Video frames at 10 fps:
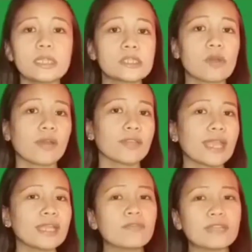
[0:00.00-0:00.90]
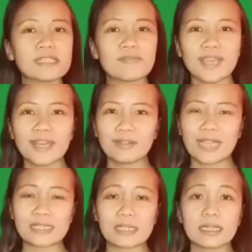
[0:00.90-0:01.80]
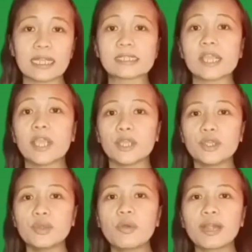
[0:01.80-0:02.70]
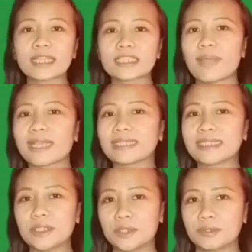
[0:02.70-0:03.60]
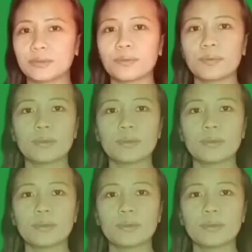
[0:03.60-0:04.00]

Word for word: So at the end of this video lesson class, you are expected to